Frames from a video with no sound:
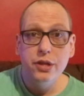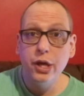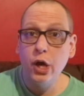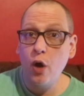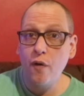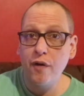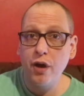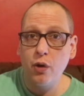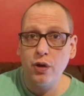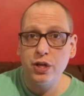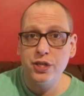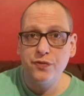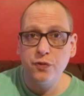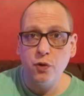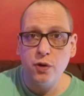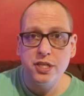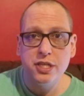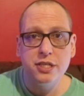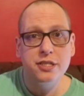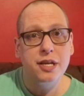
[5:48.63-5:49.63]
The Coriolis
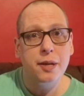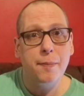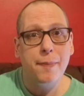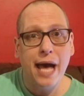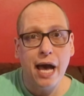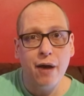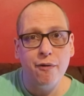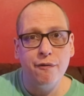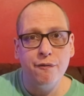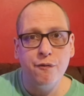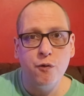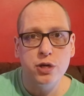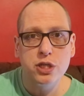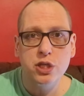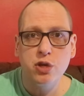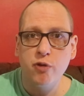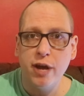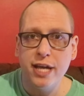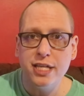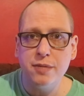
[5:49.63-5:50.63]
force is an apparent
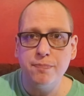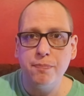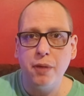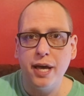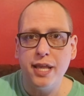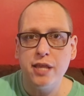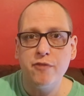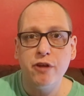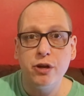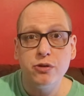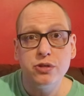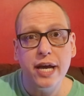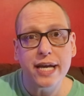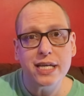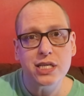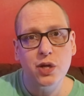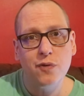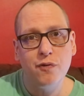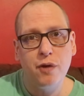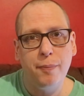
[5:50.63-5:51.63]
force created by the
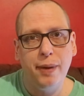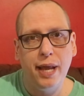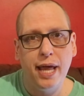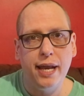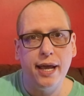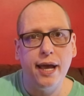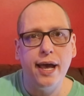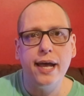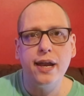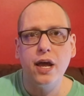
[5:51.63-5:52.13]
rotation of our planet,